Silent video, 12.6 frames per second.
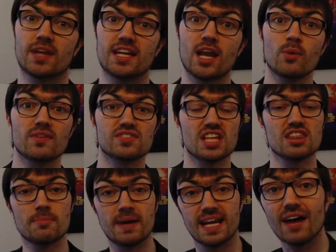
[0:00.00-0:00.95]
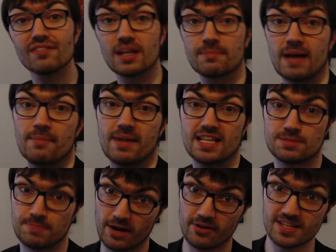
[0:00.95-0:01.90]
And now we've seen the Ben Affleck Batman's
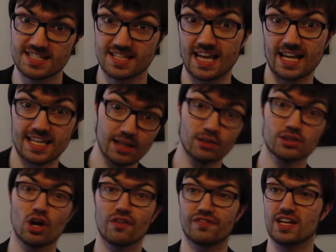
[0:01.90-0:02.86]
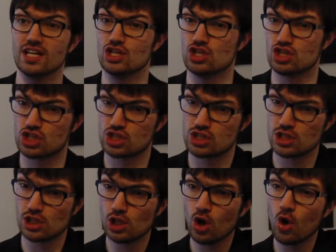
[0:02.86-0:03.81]
parents get killed off in
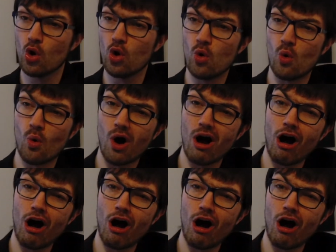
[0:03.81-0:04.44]
slow,